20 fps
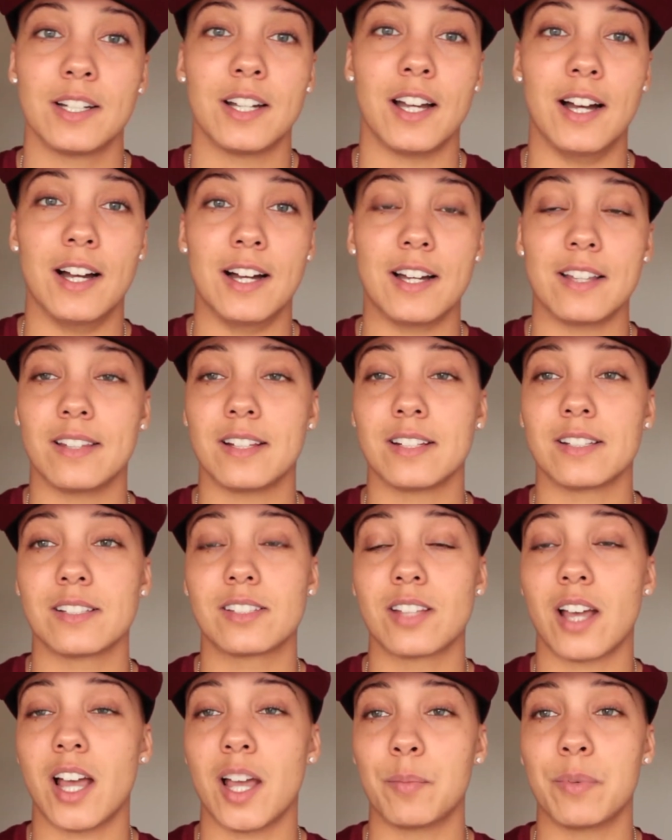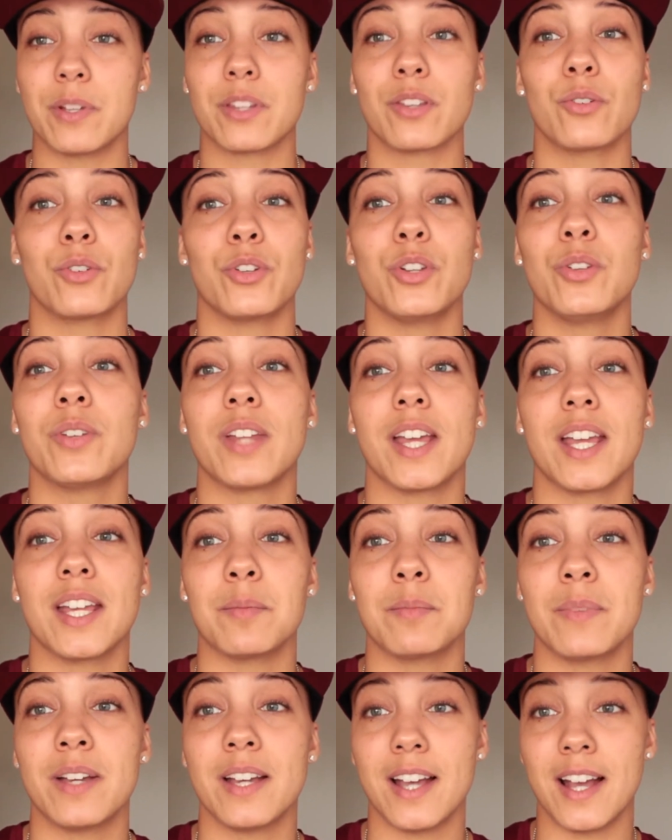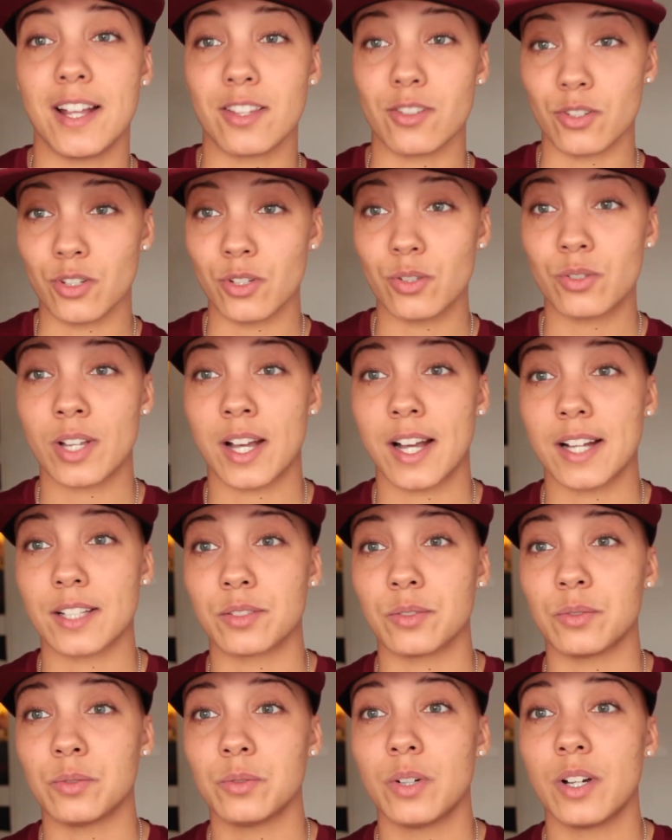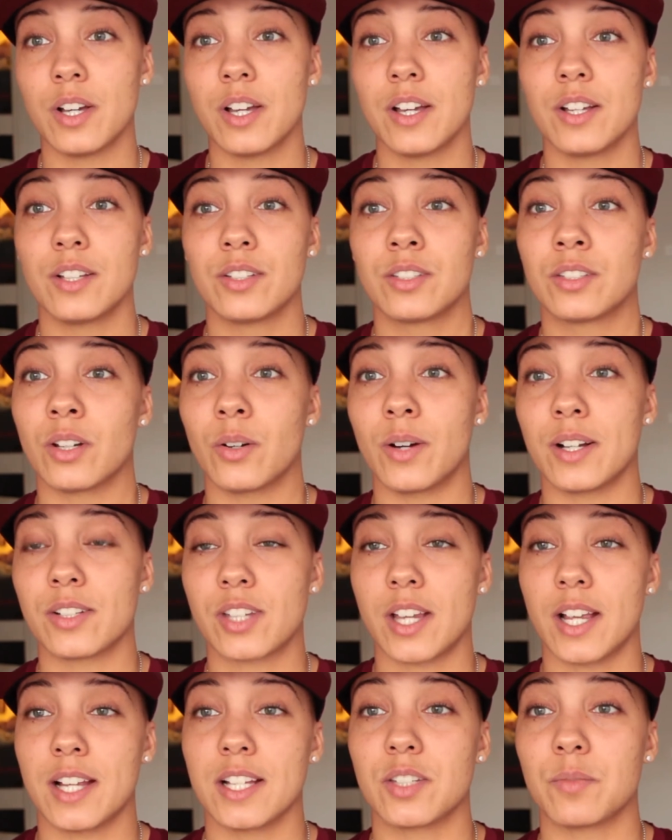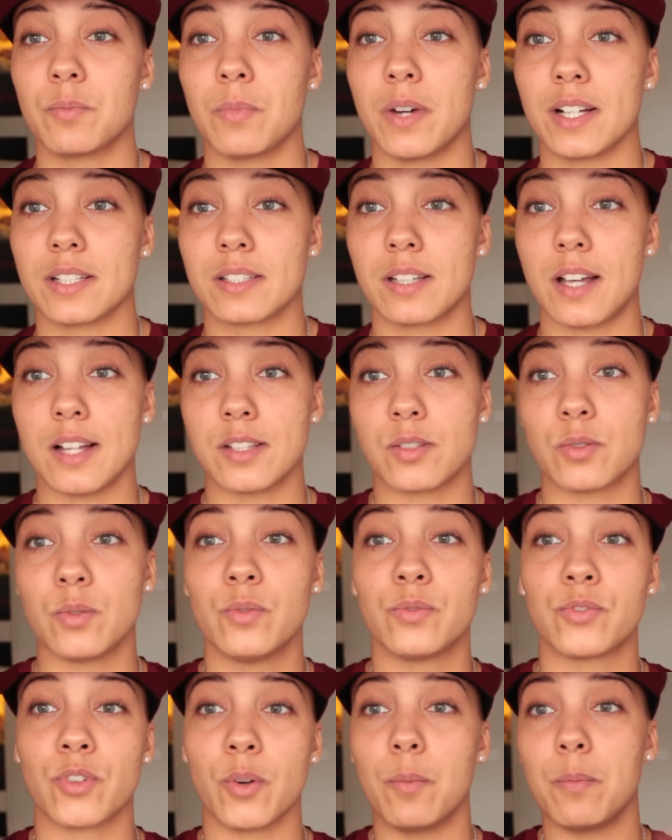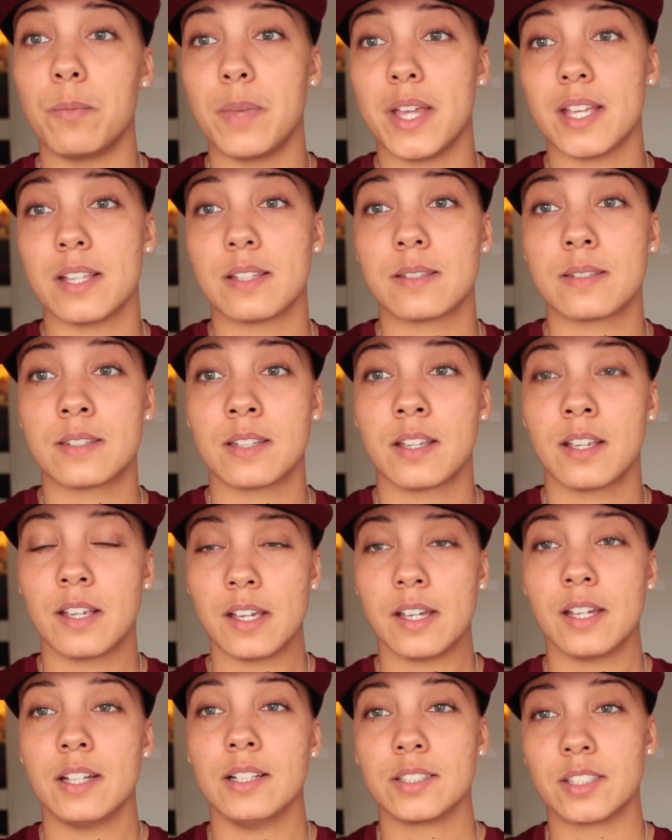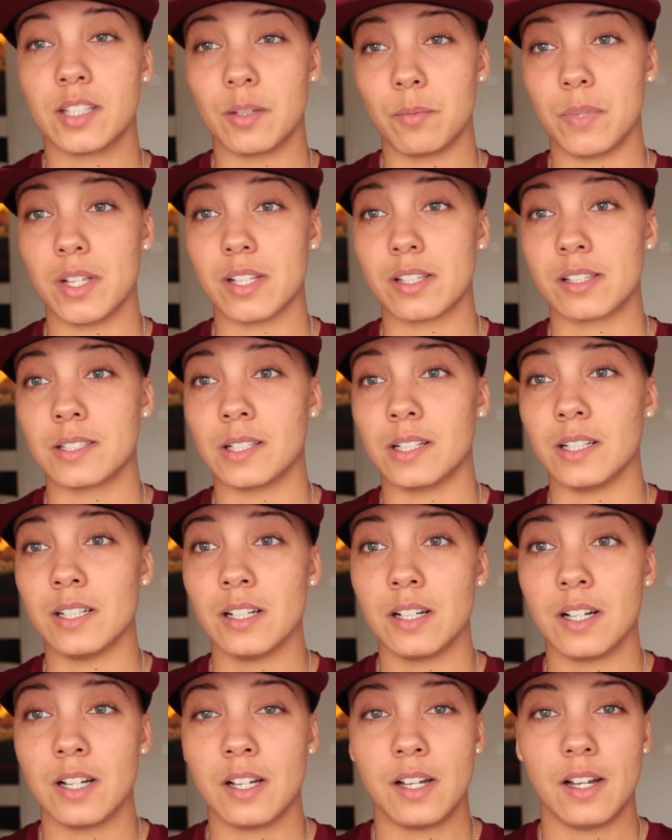then type in your new name and your new title. So I changed my title from Miss to Mr.